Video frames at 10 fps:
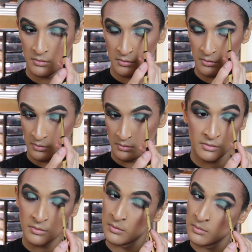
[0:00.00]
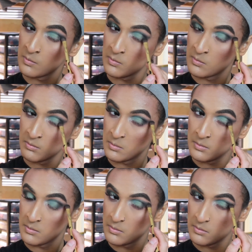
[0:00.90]

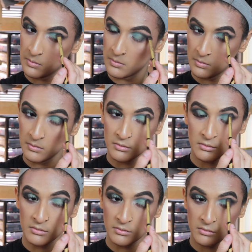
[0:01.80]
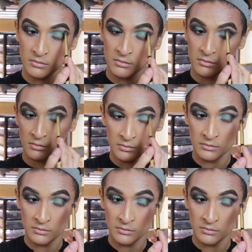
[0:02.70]
[no speech]